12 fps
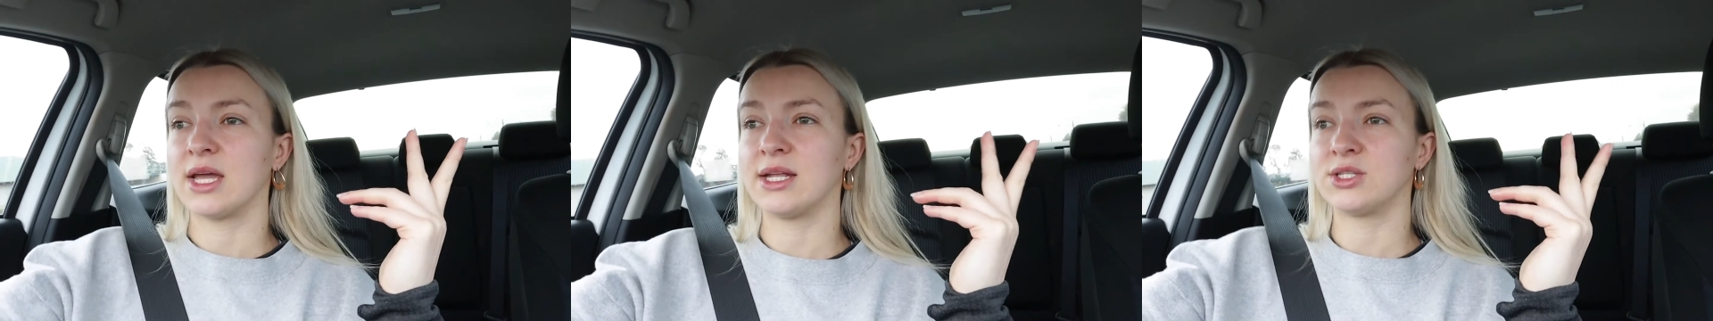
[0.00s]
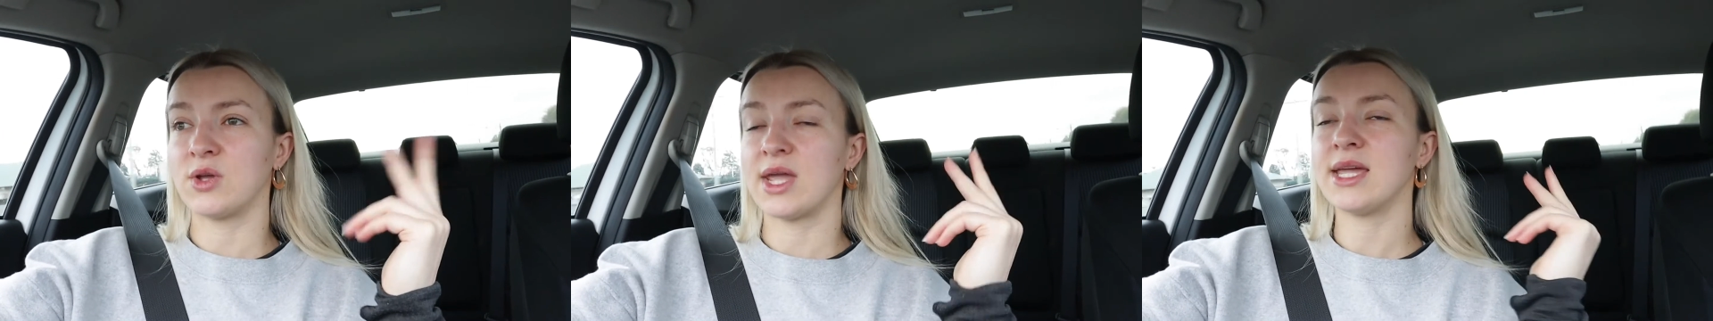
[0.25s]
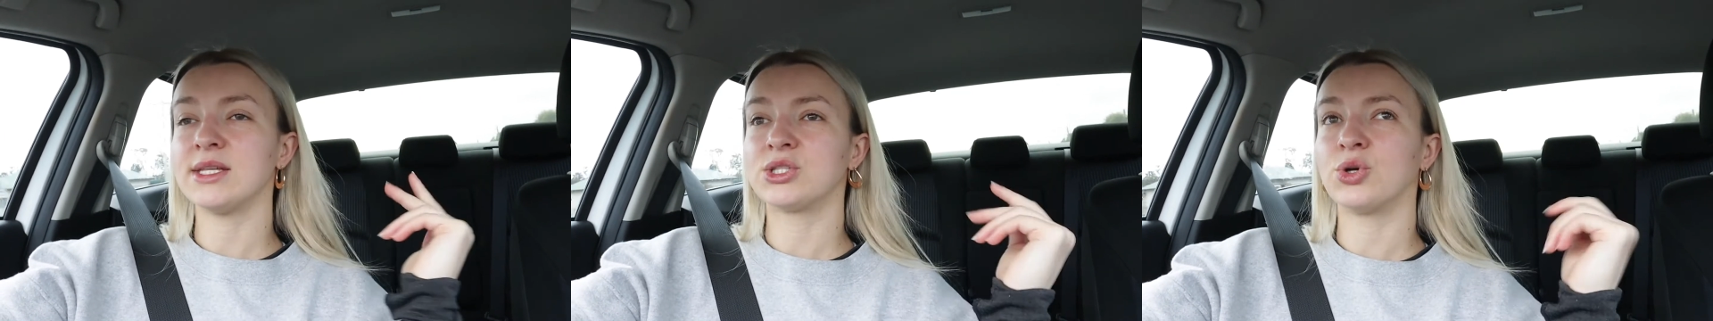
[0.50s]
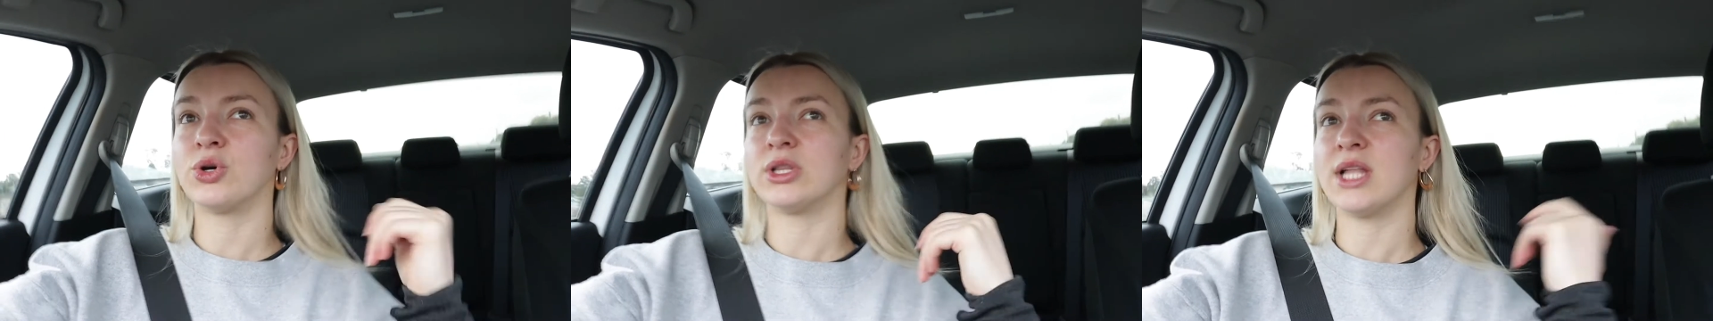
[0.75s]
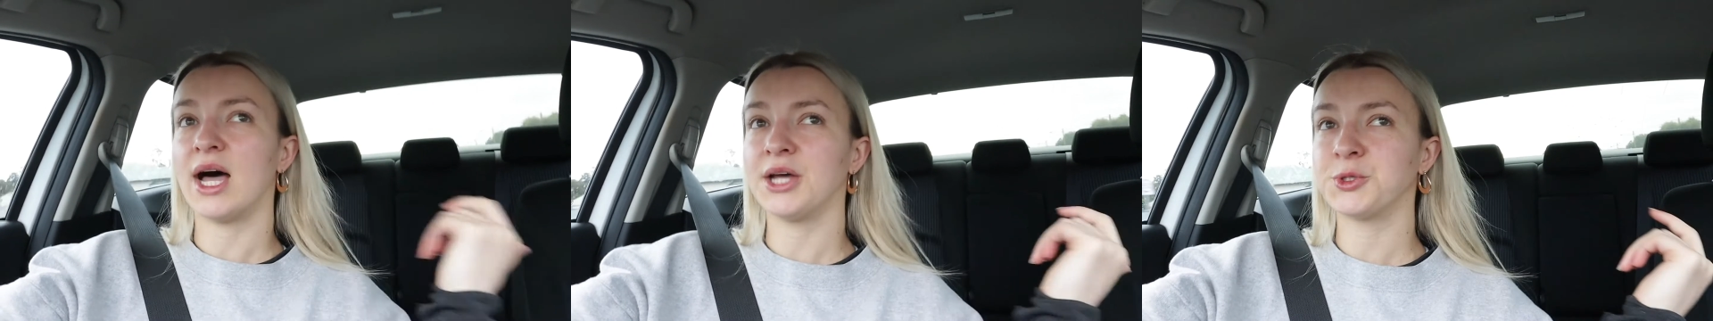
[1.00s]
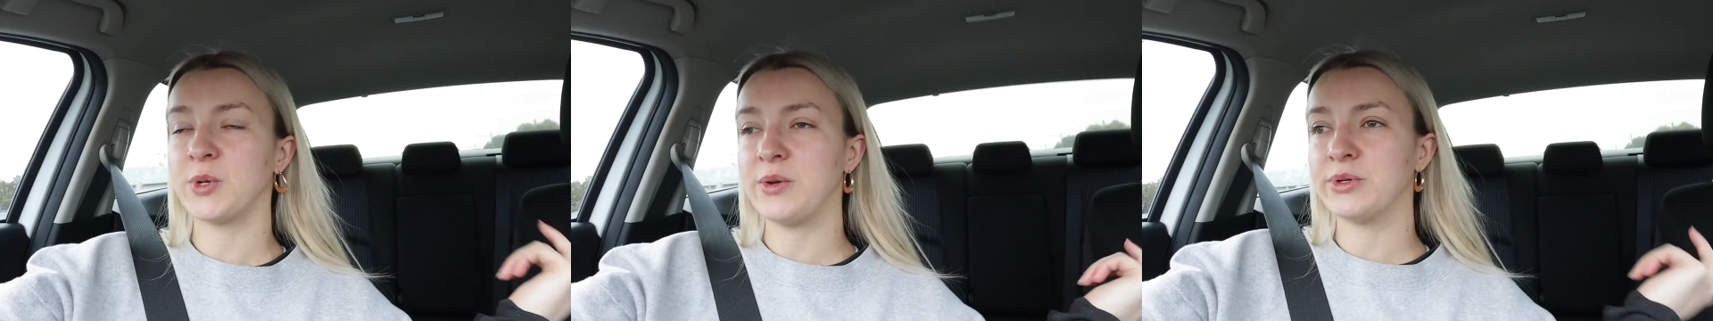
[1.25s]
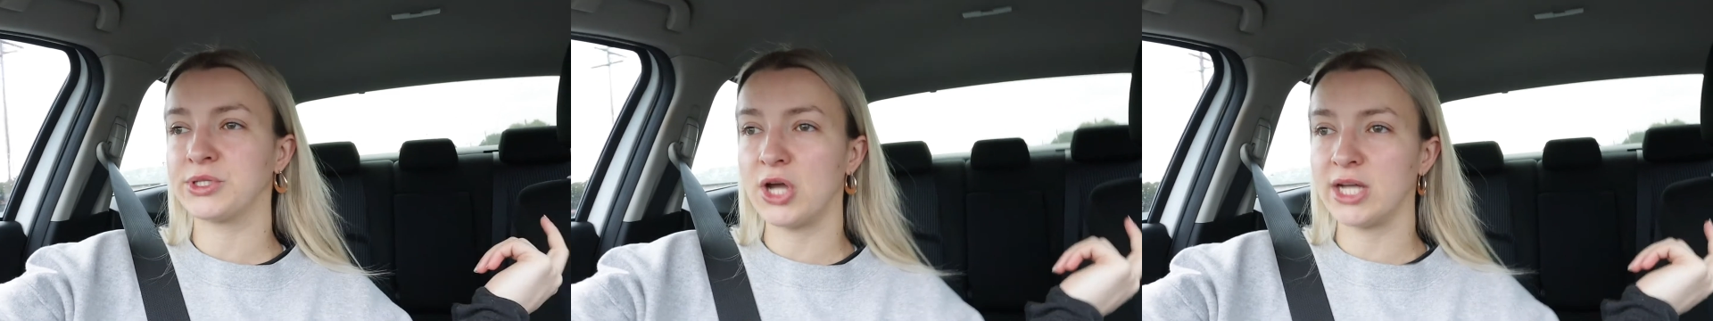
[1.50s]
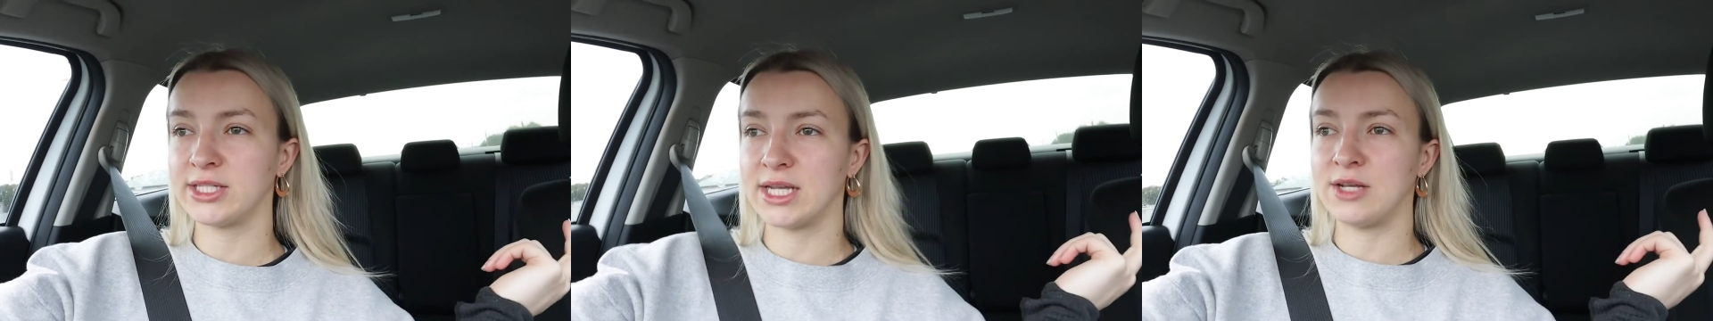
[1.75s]
And so he's thought last week was
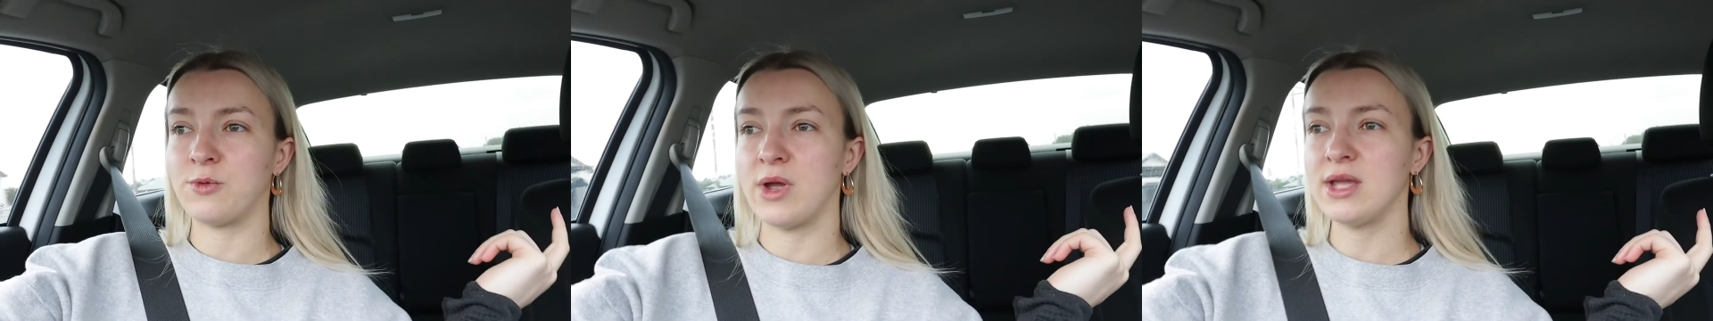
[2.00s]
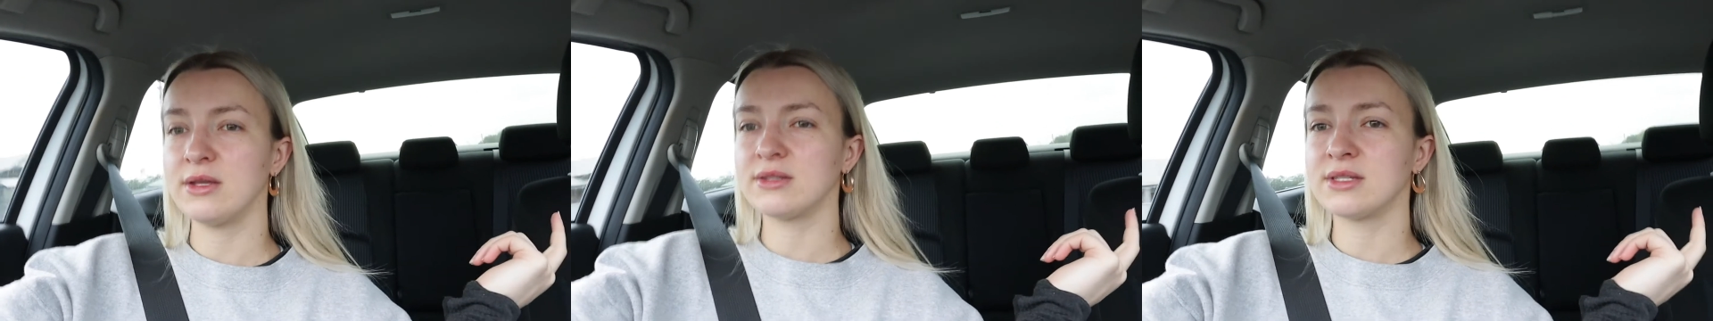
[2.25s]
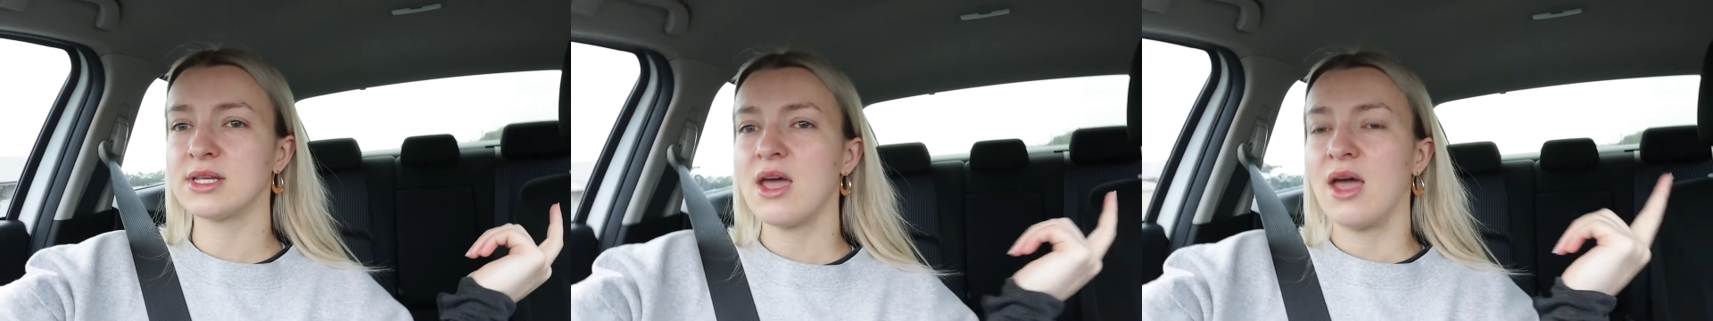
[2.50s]
19 weeks